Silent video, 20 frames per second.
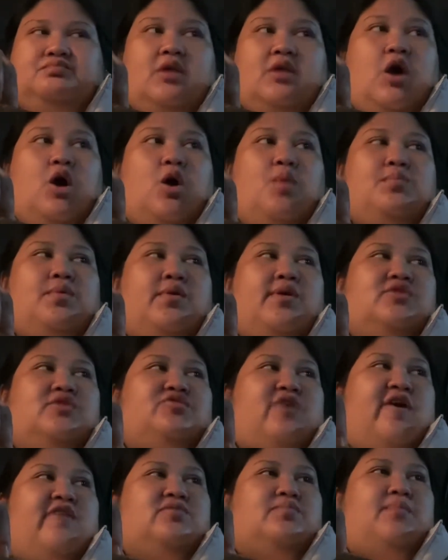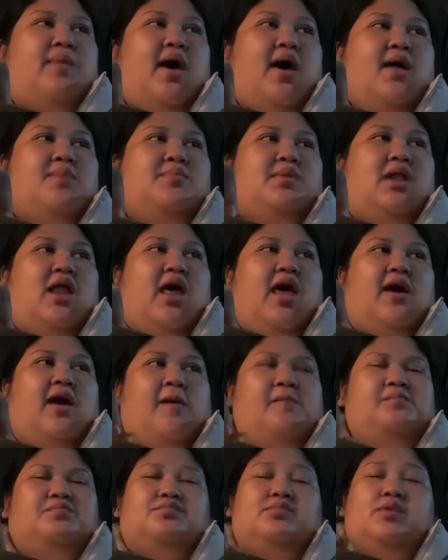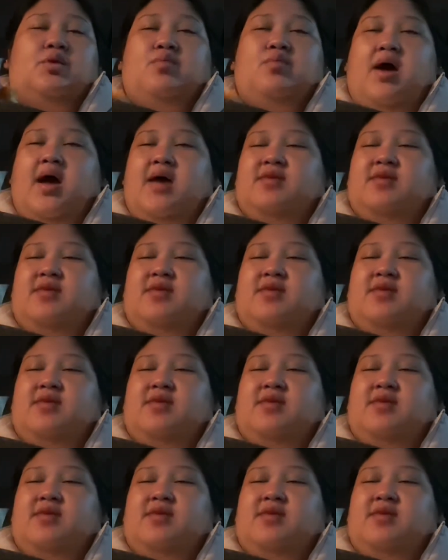I hope nobody drives by and be like, why is